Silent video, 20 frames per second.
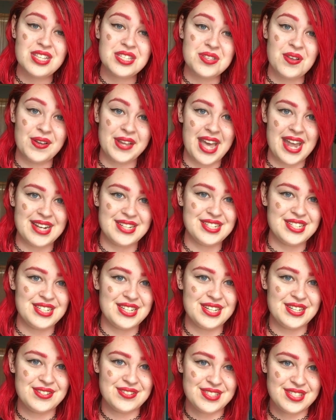So I'll get
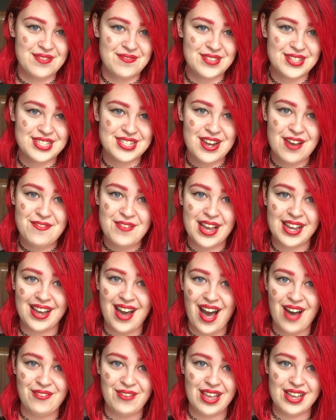into some of the stuff I
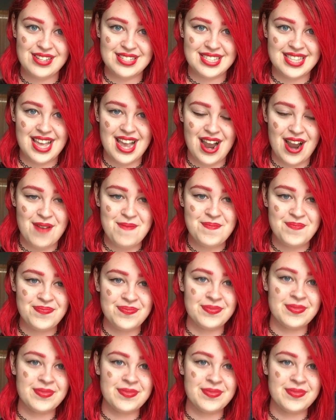got while I was there.